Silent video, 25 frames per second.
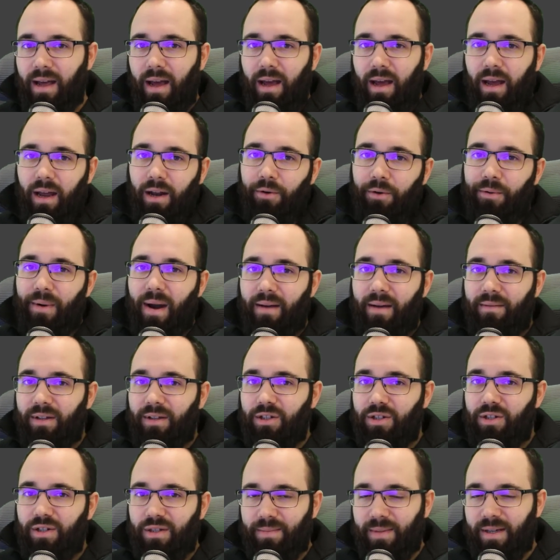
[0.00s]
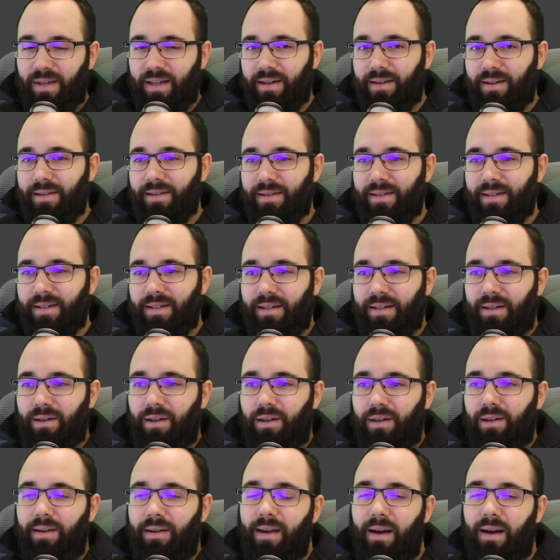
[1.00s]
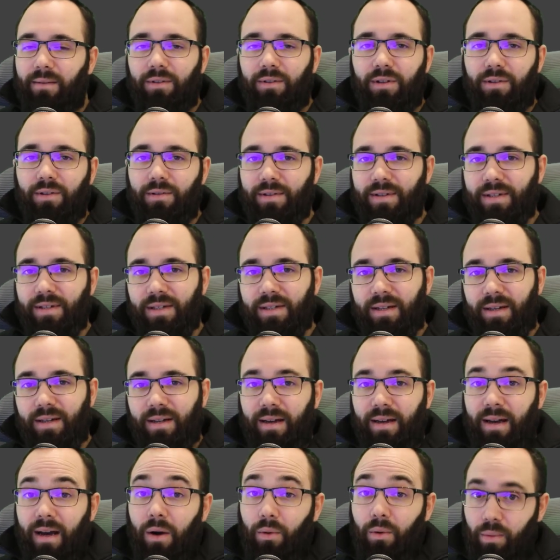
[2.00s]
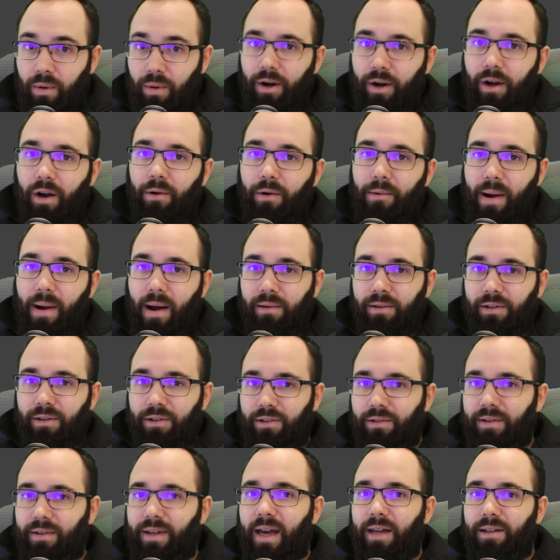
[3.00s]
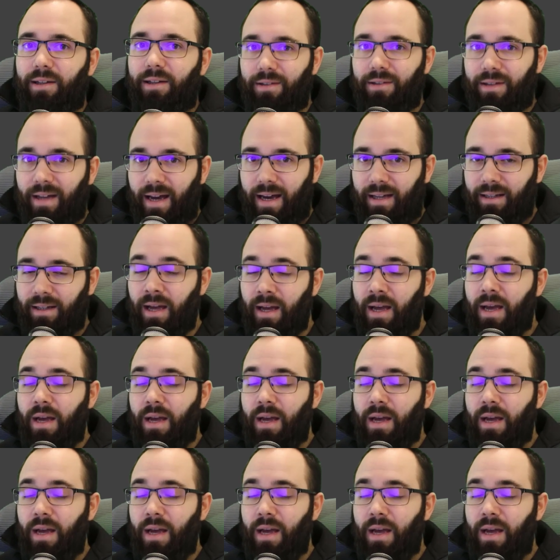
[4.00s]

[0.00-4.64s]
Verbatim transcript: in Revit, just because uh, you have to use uh, a workaround to get to that.